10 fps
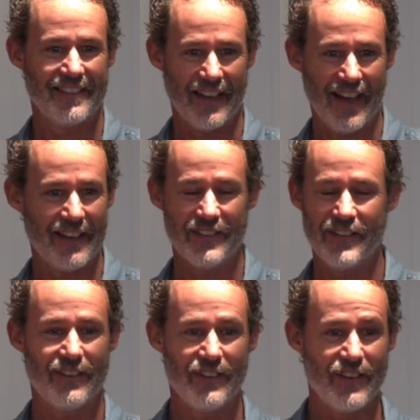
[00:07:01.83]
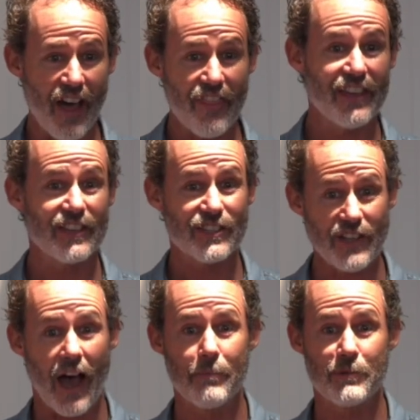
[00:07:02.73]
not nothing
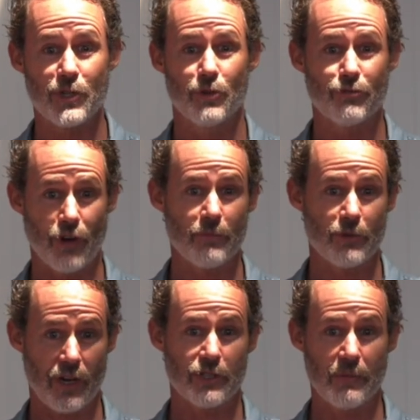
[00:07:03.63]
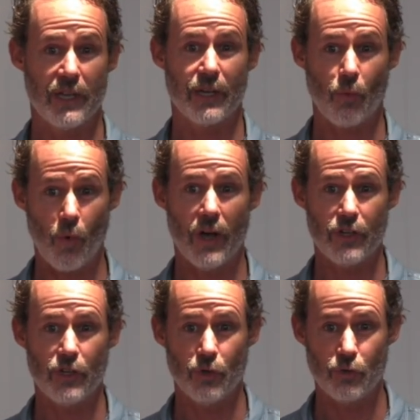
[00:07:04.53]
stops you from transmitting
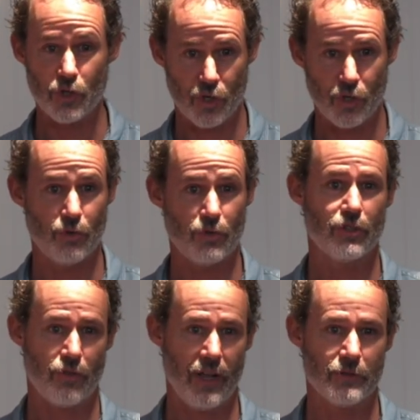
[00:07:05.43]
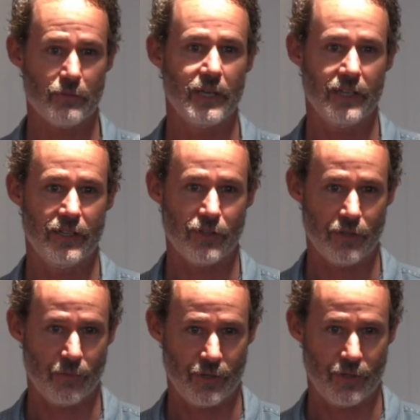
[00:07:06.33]
what you choose to transmit into
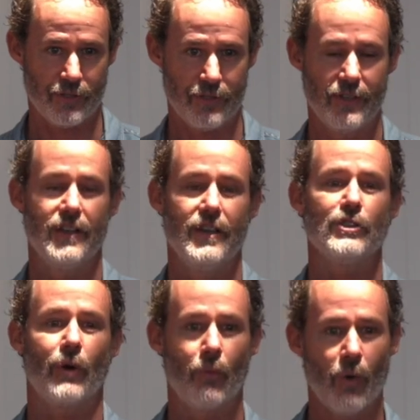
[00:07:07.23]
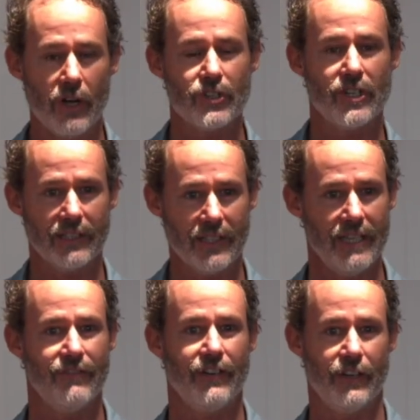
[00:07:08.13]
the world. So I want you to
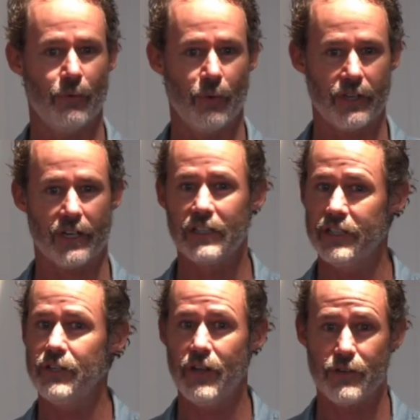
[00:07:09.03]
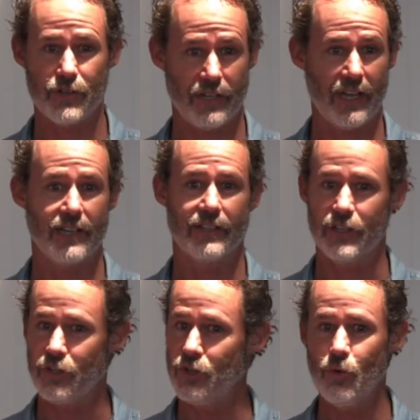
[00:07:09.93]
leave here with a clear understanding
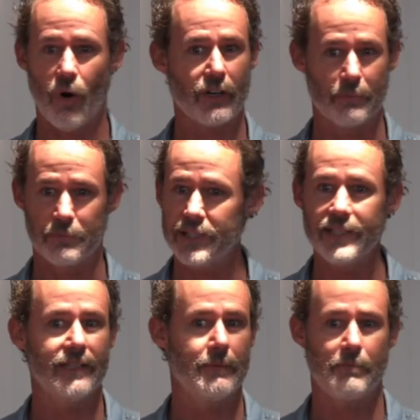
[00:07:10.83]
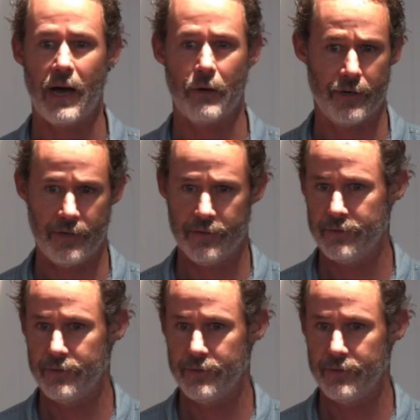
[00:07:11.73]
that you are completely empowered